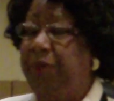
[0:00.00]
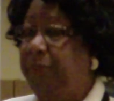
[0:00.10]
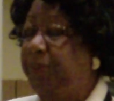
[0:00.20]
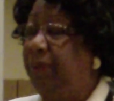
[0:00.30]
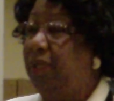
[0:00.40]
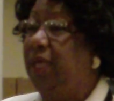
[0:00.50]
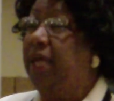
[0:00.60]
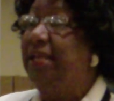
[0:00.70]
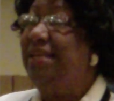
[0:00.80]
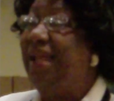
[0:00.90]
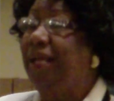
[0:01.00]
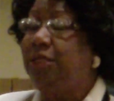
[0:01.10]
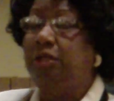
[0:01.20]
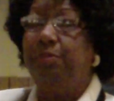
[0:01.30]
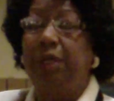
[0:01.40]
people
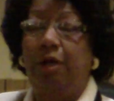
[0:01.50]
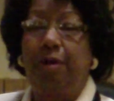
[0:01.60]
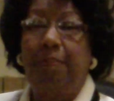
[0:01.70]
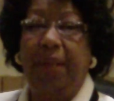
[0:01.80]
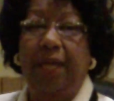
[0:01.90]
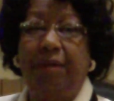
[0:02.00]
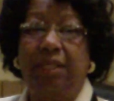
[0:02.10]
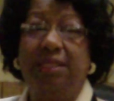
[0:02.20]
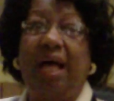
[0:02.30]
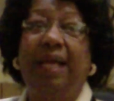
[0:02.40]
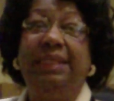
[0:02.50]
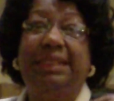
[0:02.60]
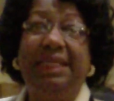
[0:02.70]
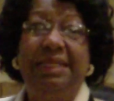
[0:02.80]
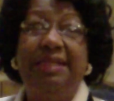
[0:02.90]
not to become parents
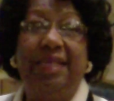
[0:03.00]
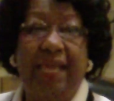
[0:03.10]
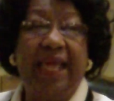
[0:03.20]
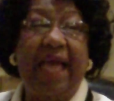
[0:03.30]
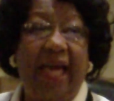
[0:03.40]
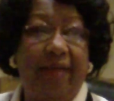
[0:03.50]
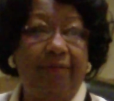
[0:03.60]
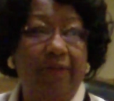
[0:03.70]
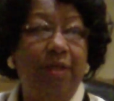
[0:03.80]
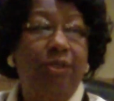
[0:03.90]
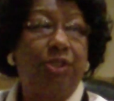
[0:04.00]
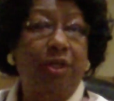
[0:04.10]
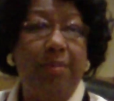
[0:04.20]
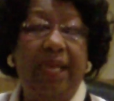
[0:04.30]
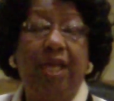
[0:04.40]
until they have
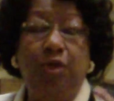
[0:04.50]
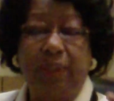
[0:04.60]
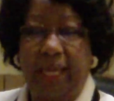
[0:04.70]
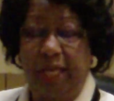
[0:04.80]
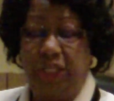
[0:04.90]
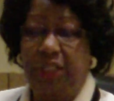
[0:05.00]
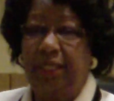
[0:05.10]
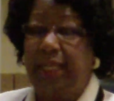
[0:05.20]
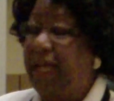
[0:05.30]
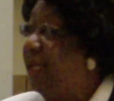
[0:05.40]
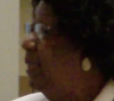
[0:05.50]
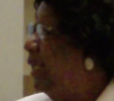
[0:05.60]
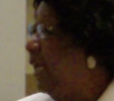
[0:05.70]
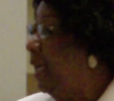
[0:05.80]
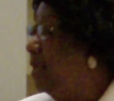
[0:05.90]
some education and
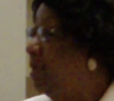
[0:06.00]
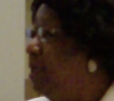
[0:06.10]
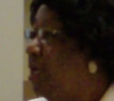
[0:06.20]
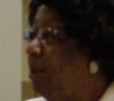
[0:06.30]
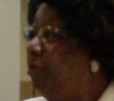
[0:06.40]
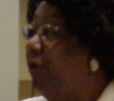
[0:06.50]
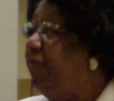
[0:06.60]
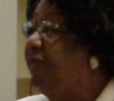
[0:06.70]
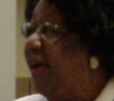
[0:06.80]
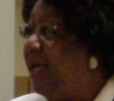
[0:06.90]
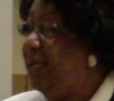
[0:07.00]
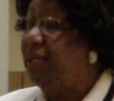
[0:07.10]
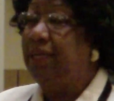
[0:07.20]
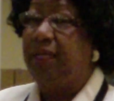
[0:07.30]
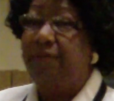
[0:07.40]
can provide
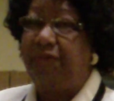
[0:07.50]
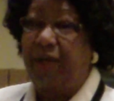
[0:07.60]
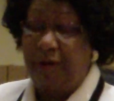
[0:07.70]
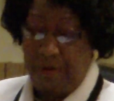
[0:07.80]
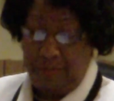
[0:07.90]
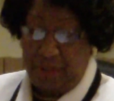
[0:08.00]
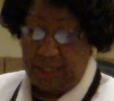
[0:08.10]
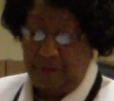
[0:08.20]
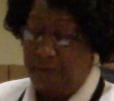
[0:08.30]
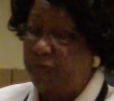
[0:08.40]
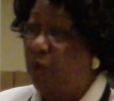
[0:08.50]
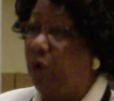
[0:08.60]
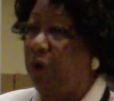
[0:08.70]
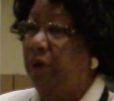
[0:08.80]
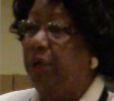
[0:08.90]
an environment
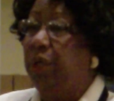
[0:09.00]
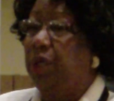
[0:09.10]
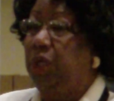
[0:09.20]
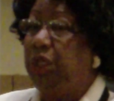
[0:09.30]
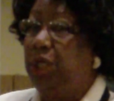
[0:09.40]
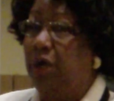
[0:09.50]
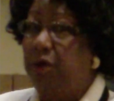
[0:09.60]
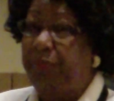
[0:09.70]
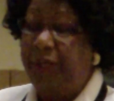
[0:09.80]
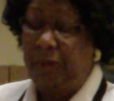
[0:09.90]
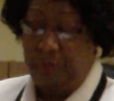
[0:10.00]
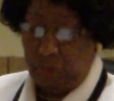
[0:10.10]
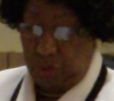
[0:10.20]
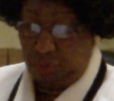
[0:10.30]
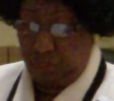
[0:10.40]
for young people
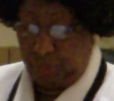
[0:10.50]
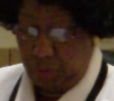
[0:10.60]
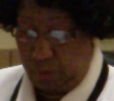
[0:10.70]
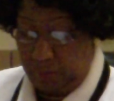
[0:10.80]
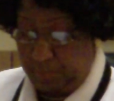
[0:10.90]
to grow.